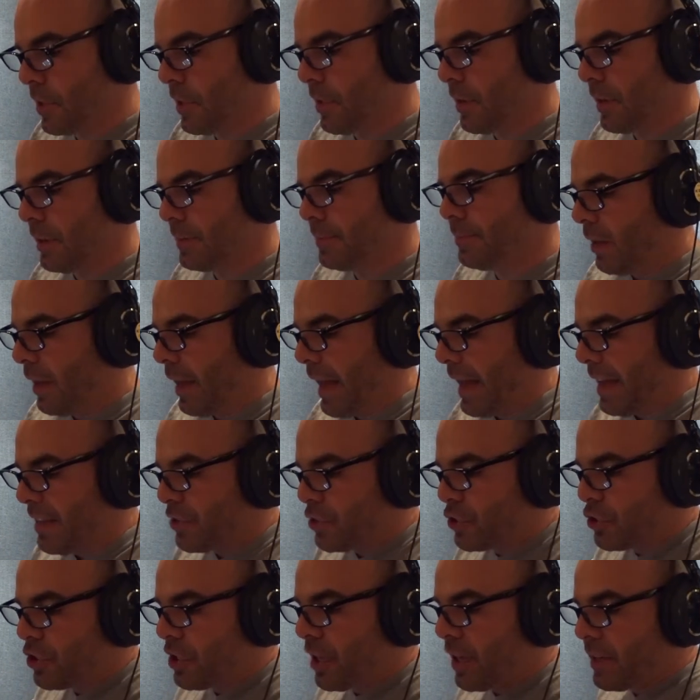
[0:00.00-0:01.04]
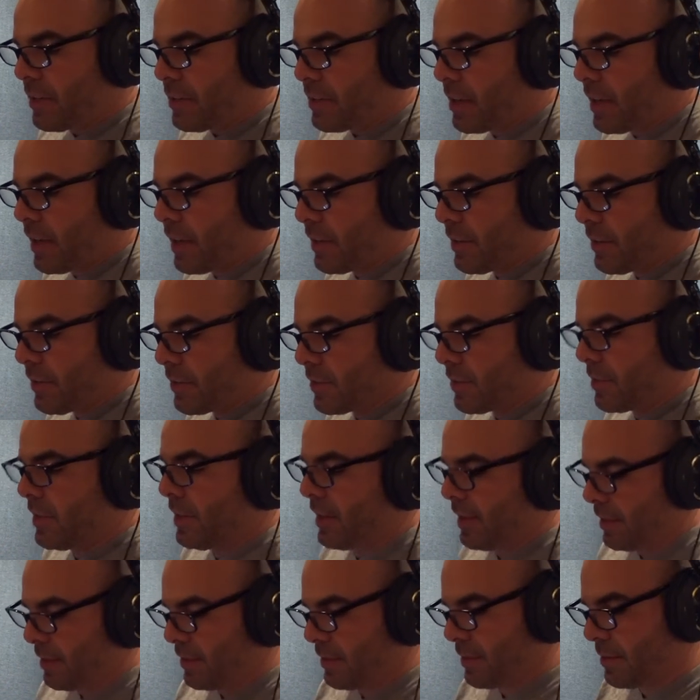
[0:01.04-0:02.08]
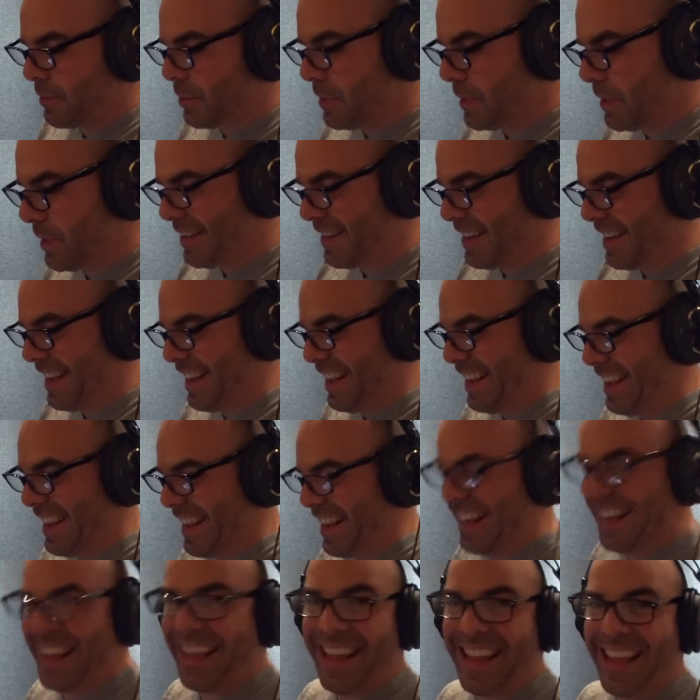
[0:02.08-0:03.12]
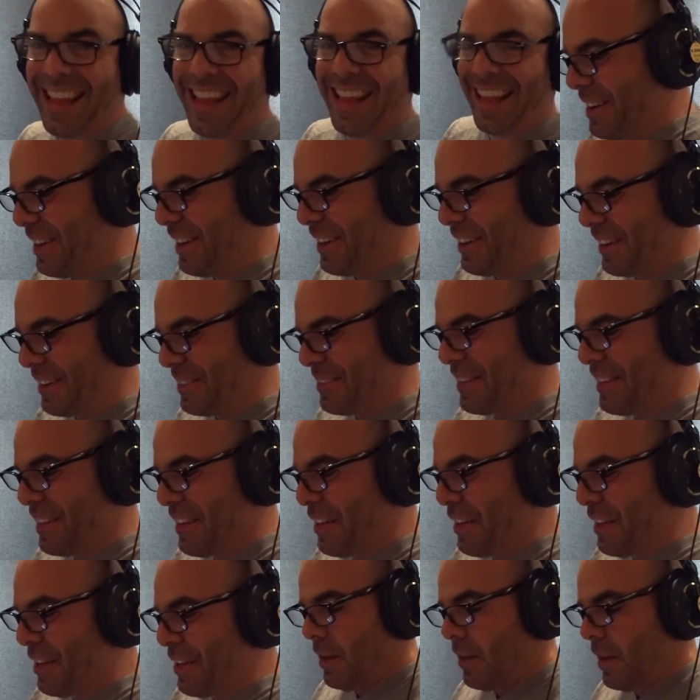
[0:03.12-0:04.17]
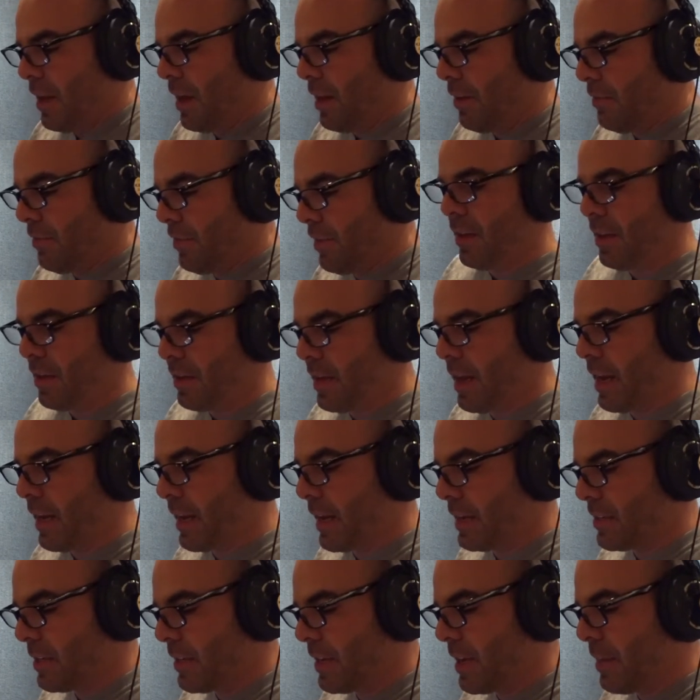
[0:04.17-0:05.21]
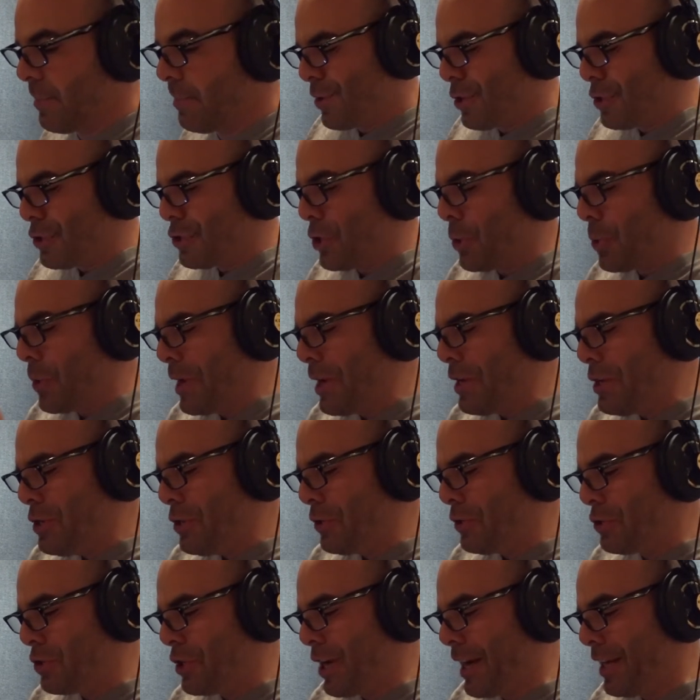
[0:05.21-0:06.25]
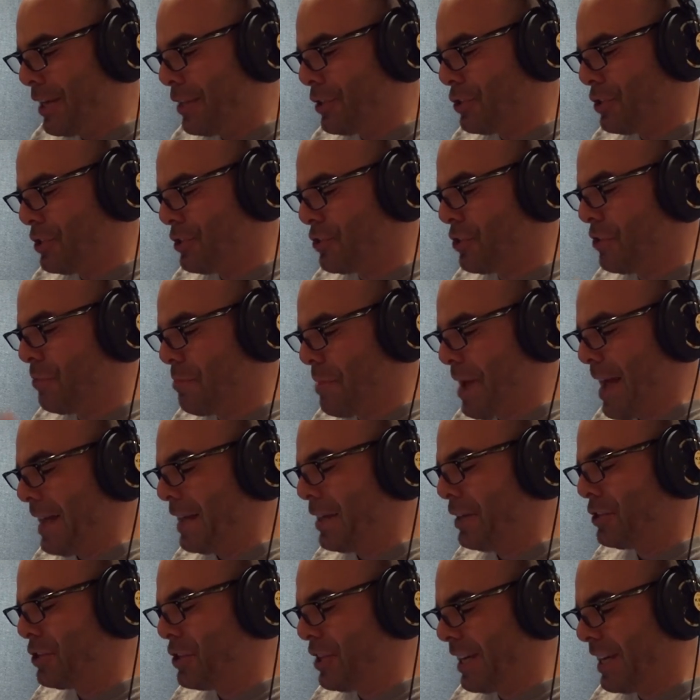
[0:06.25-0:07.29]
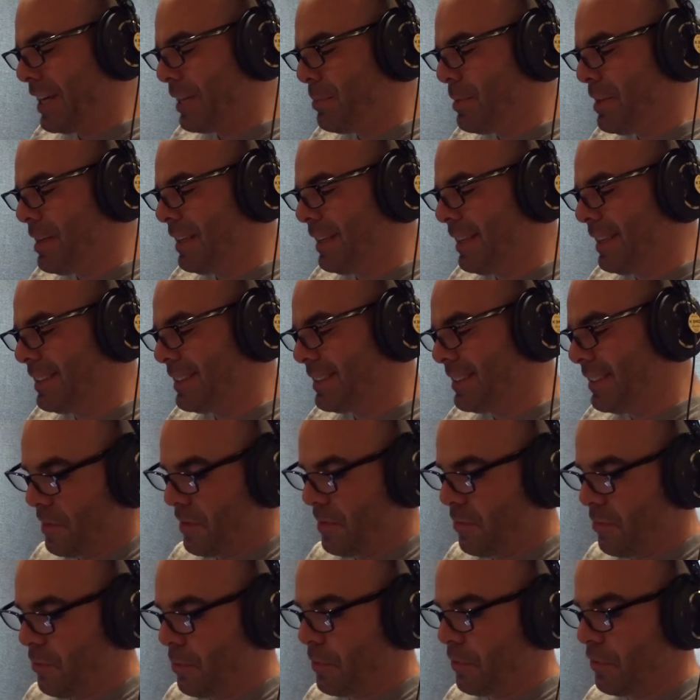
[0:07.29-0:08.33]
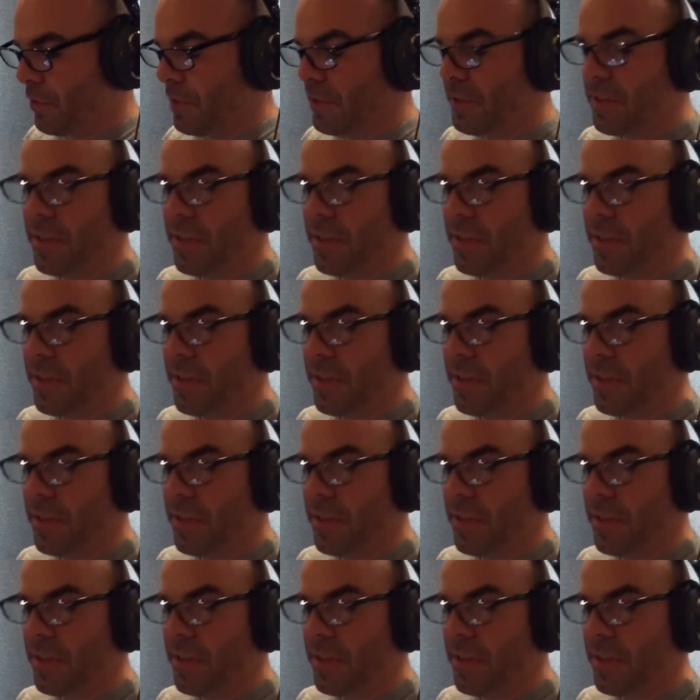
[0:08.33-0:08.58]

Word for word: All right. As Shot Titans... Kidding. Okay. All right. Love. Yeah, gotcha. Yeah. So in your challenges to manage diabetes... More from the